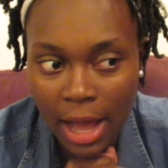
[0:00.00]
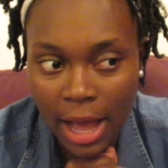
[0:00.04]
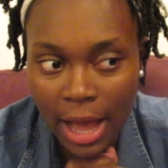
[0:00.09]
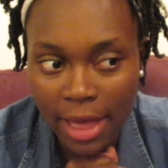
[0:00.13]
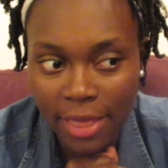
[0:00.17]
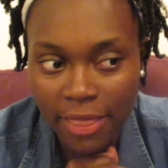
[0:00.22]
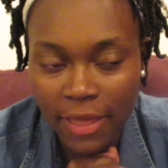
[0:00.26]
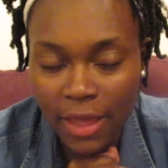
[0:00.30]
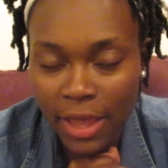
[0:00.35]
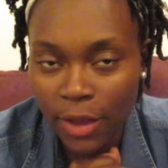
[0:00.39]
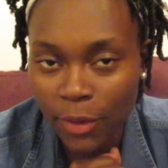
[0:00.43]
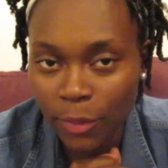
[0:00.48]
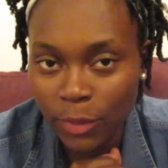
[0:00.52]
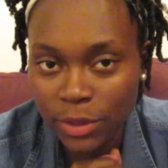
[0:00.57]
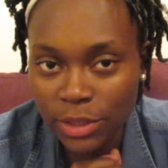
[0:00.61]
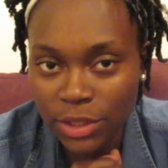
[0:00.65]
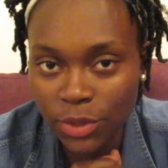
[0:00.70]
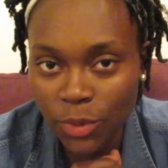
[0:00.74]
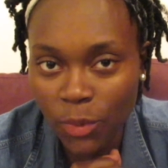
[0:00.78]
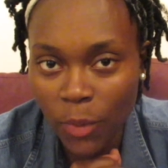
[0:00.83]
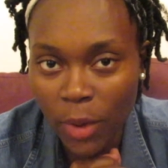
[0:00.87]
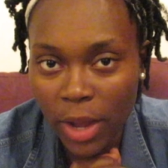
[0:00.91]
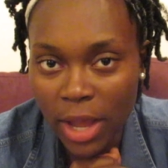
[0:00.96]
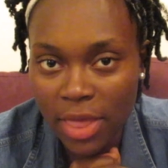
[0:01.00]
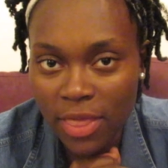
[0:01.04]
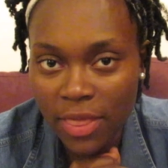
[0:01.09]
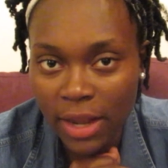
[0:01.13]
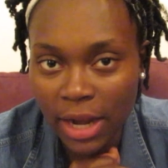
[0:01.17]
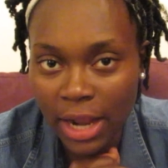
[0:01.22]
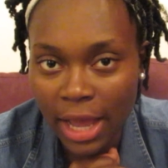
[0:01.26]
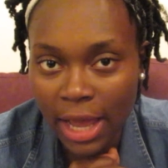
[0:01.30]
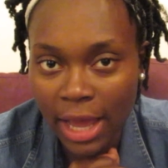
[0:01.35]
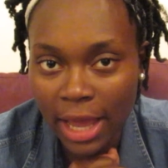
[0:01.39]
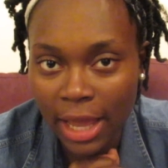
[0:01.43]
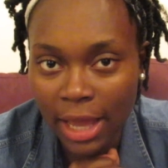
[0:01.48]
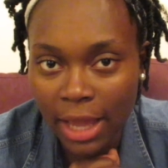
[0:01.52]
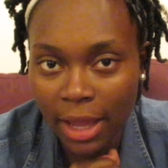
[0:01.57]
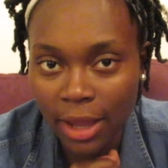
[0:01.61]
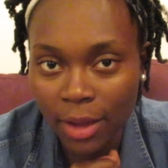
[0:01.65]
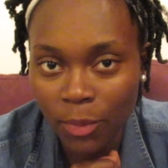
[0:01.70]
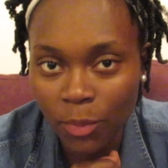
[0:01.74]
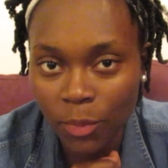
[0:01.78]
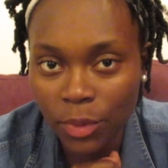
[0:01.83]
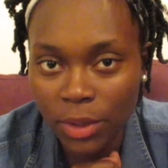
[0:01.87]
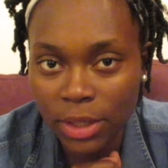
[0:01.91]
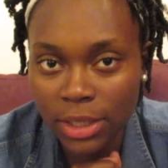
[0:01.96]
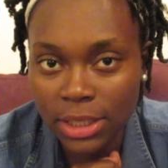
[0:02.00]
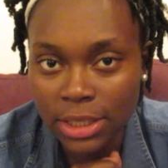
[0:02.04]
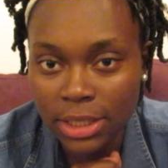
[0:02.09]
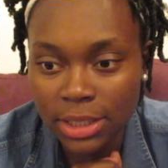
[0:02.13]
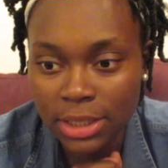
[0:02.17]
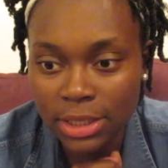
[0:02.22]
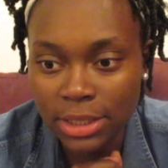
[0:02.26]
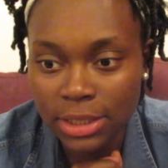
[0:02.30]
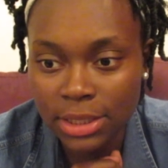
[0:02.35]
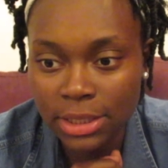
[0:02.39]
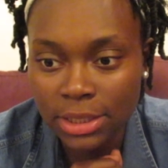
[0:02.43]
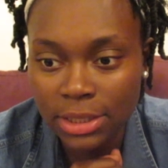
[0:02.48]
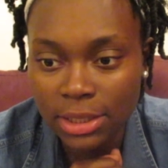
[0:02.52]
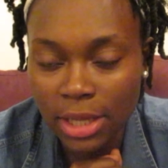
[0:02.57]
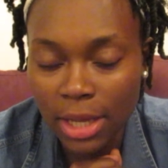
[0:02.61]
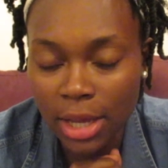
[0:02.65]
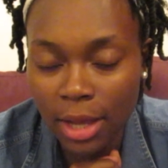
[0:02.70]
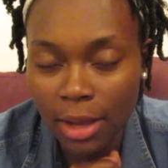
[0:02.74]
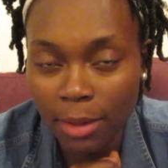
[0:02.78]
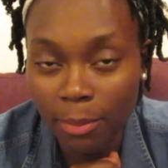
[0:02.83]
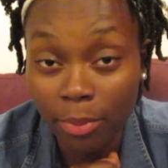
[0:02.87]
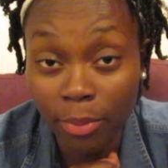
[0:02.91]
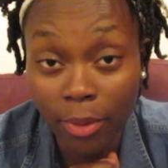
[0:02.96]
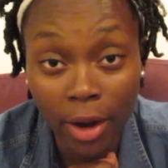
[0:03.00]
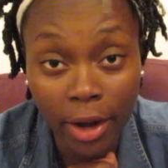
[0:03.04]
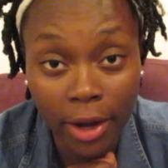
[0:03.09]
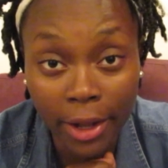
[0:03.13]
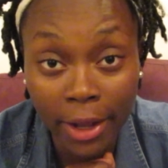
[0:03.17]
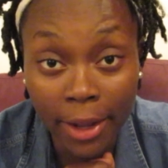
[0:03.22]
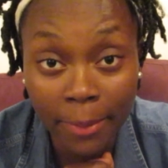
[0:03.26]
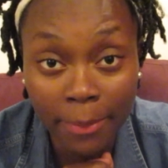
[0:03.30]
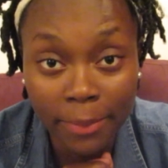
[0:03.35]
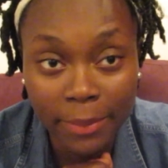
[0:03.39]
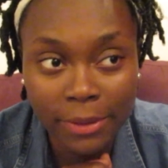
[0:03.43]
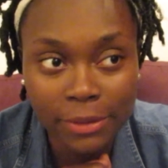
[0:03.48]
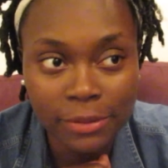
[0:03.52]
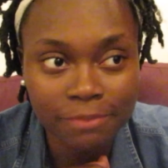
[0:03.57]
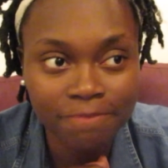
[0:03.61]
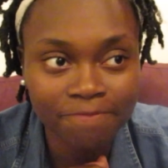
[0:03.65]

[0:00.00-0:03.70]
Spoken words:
I think it was the way that I was brought up.